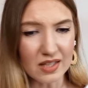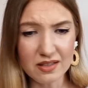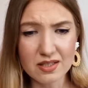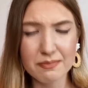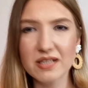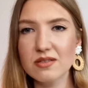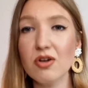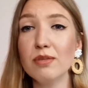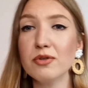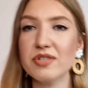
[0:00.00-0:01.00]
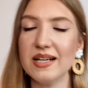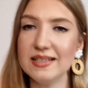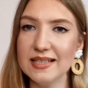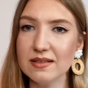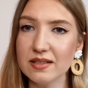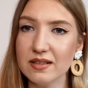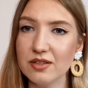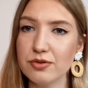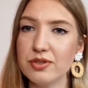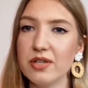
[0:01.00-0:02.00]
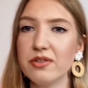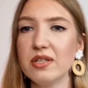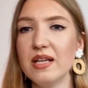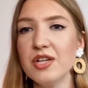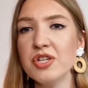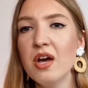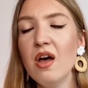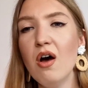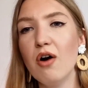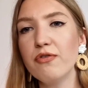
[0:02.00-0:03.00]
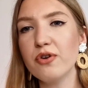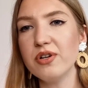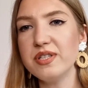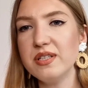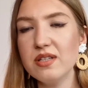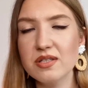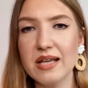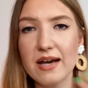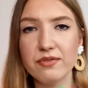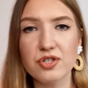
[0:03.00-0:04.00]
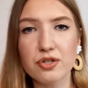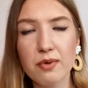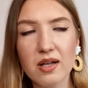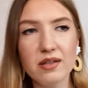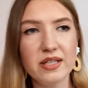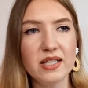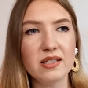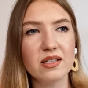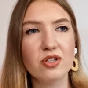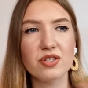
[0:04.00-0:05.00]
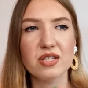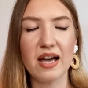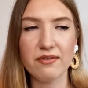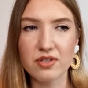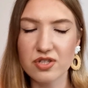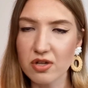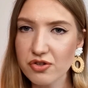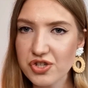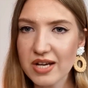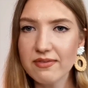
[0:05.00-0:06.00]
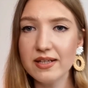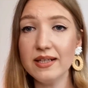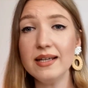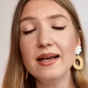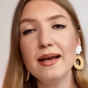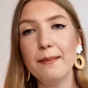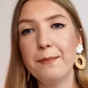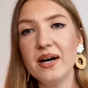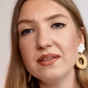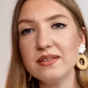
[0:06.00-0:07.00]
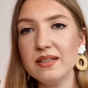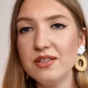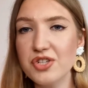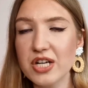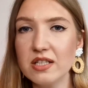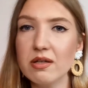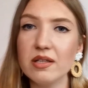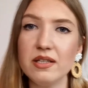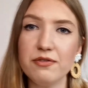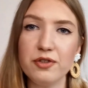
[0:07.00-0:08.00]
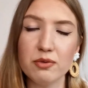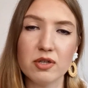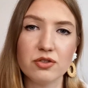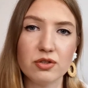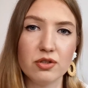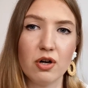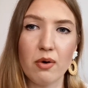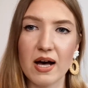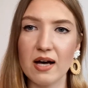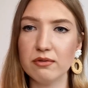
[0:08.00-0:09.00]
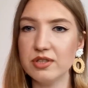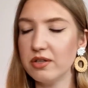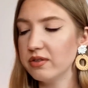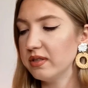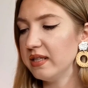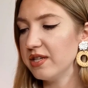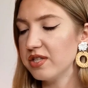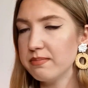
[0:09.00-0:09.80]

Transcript: It smells almost identical to Ton de Neige. Of course, it doesn't have this quality, it doesn't have its longevity, but in general, if you want to know how Ton de Neige